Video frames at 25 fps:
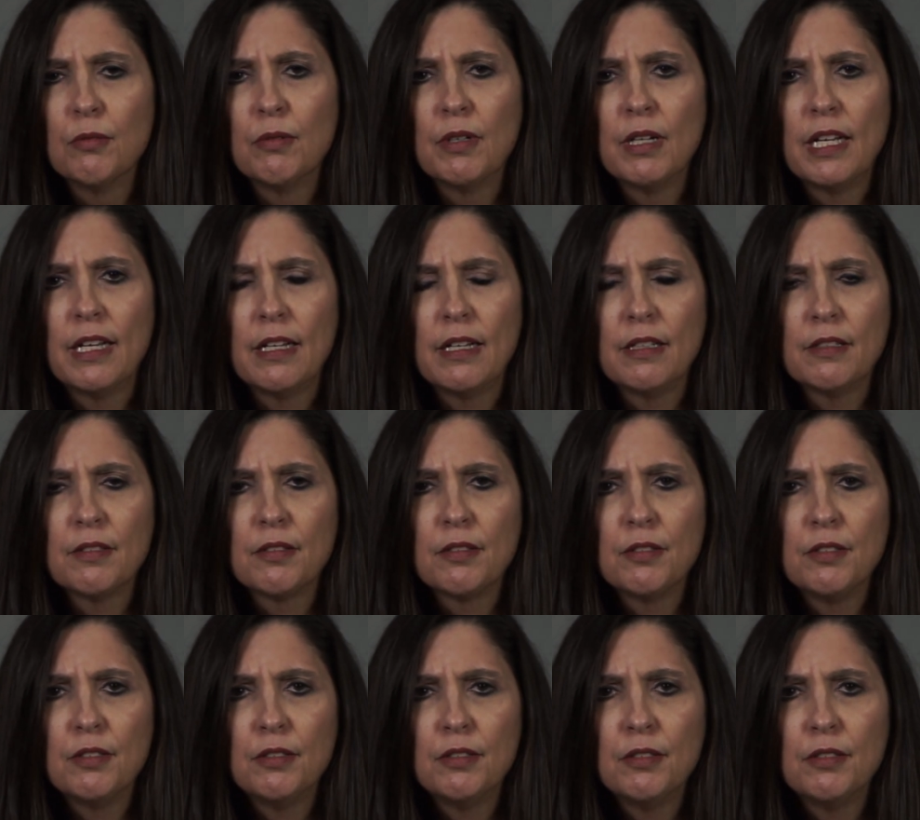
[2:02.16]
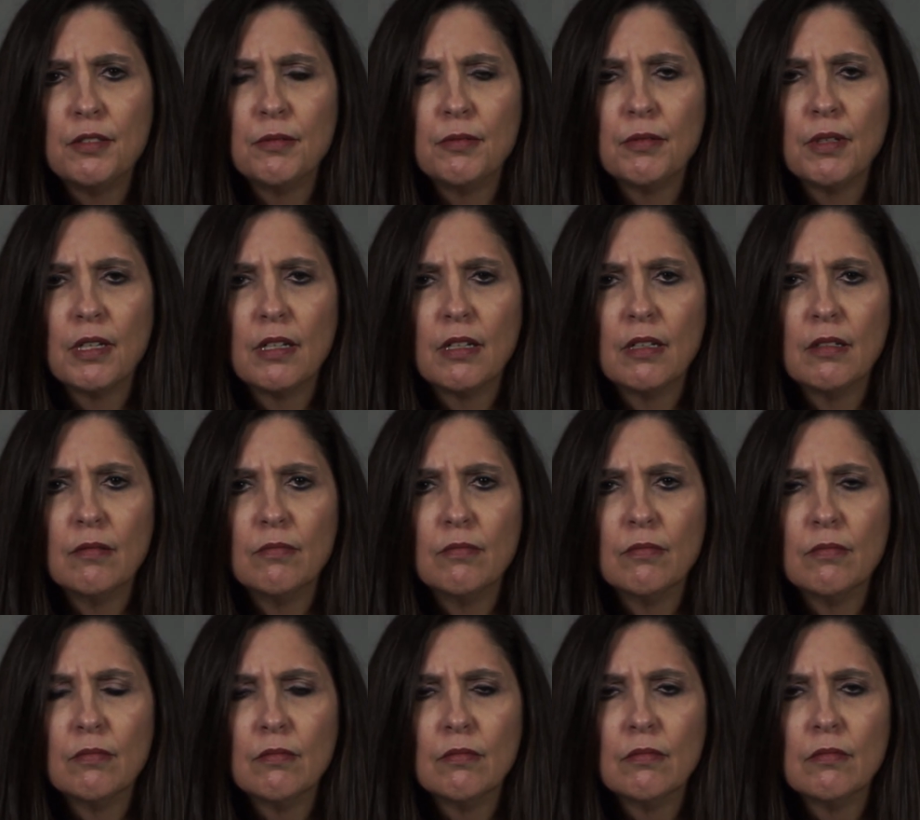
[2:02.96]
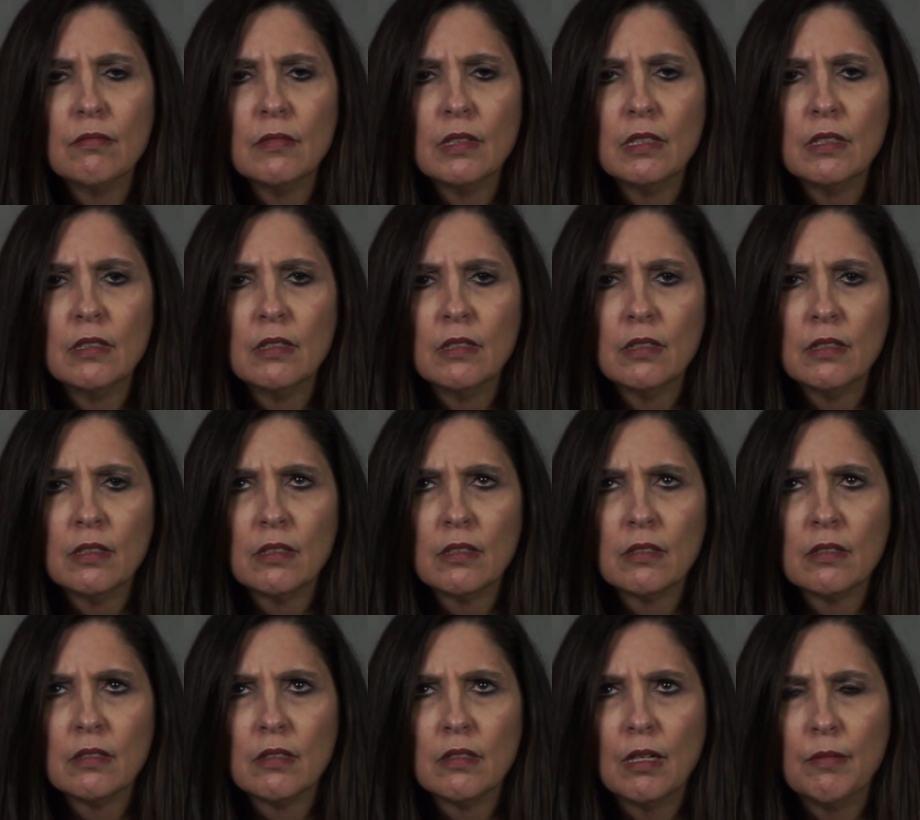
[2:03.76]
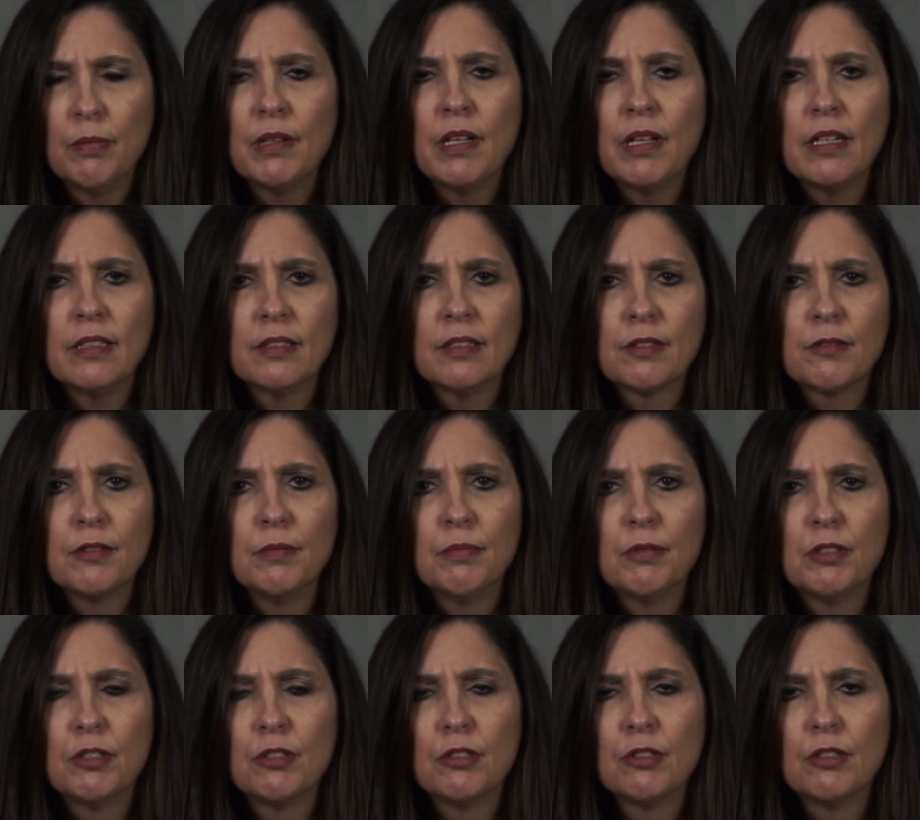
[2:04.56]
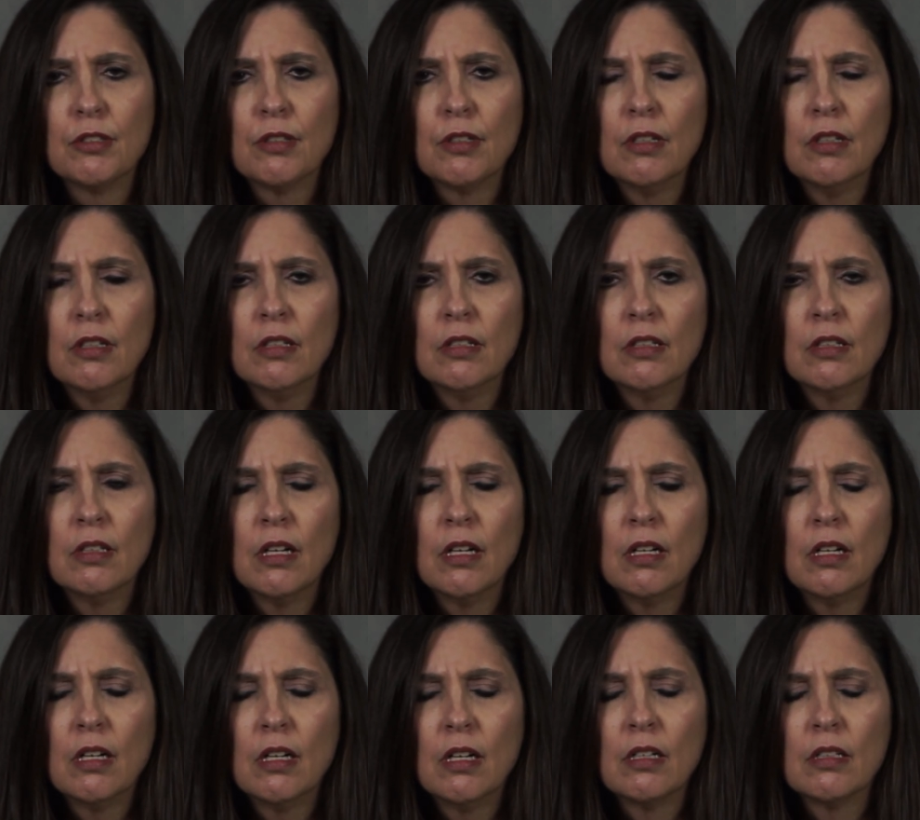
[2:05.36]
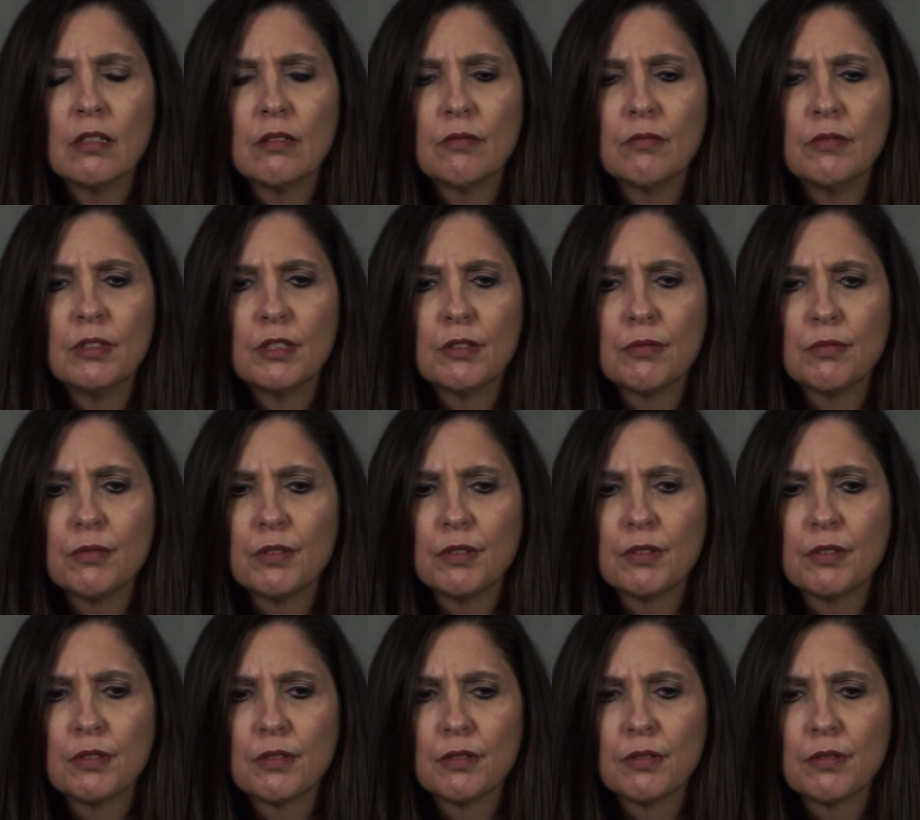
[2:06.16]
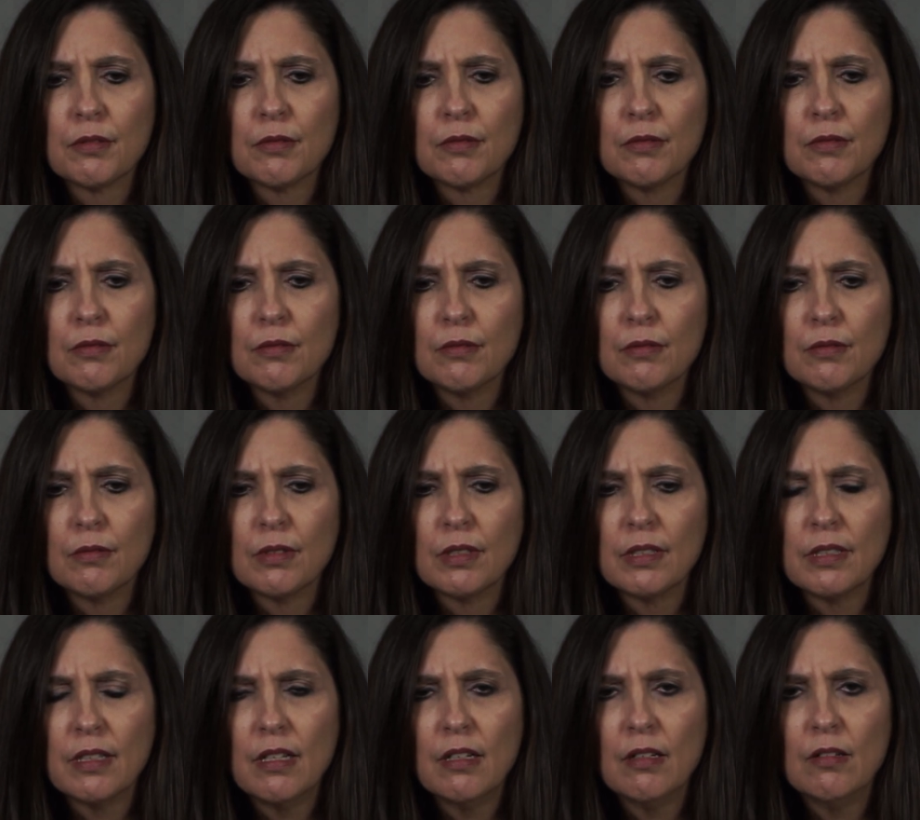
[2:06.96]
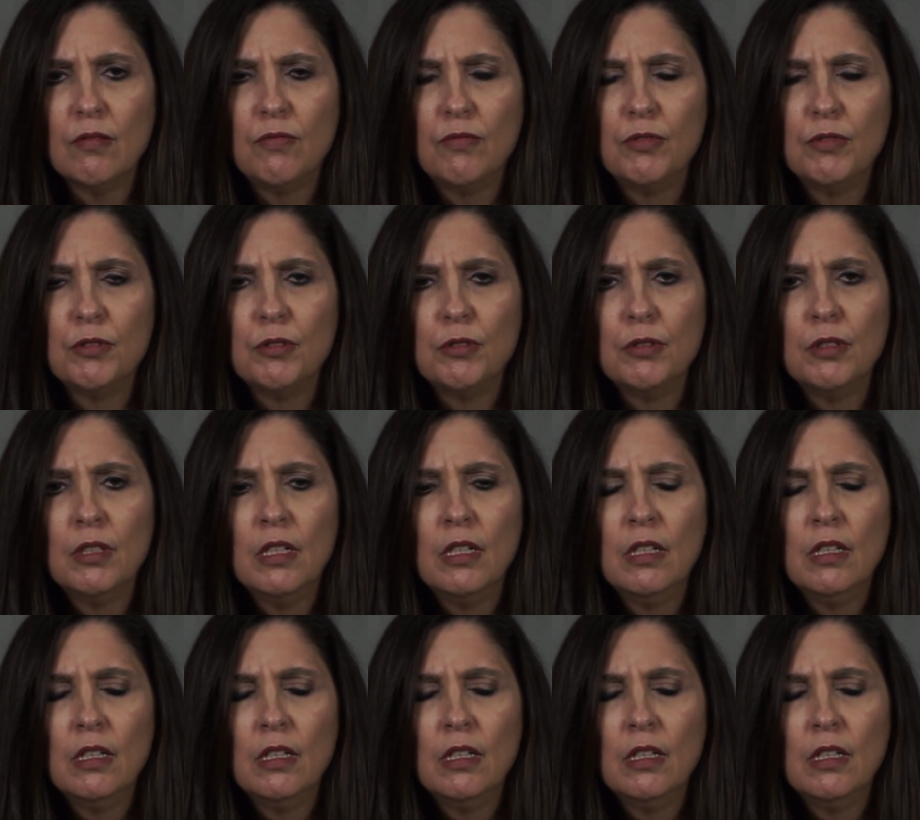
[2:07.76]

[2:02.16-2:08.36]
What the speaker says: ways to apply scripture, which was really helpful.